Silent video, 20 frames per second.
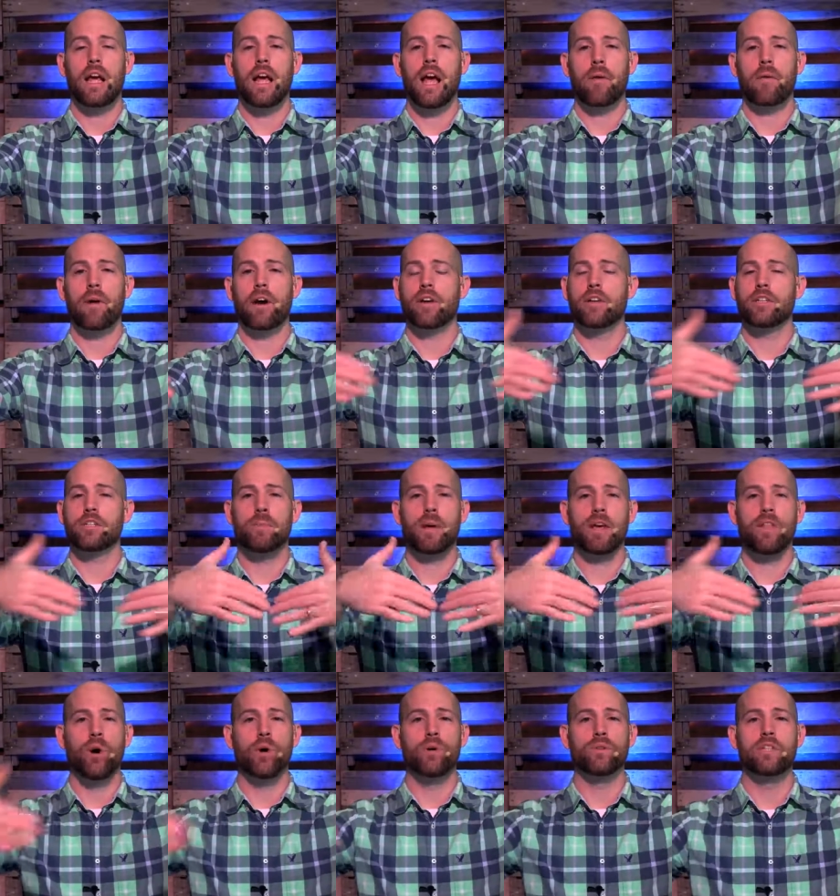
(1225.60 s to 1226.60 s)
I'm not going to
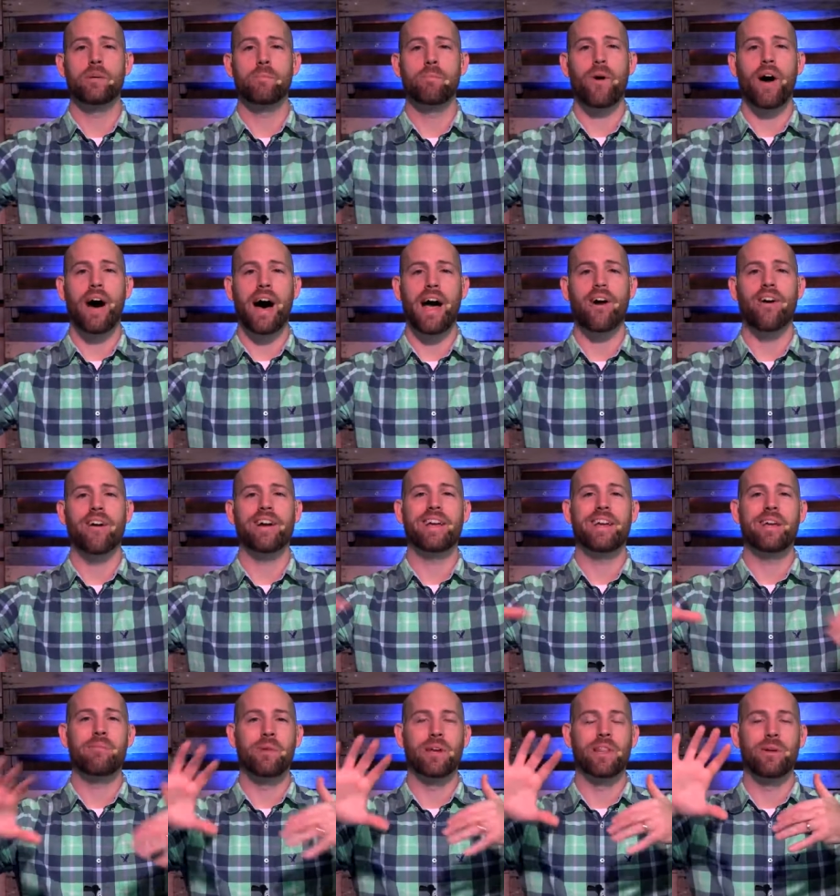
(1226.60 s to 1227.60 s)
explain the whole temple
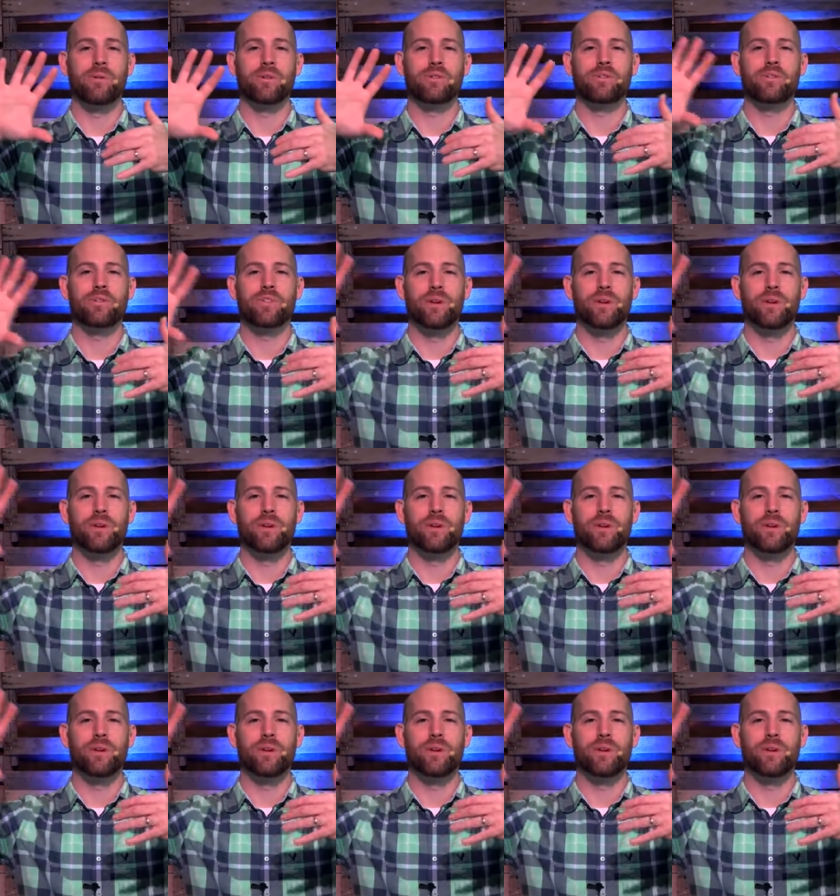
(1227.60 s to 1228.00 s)
hierarchy, but there was,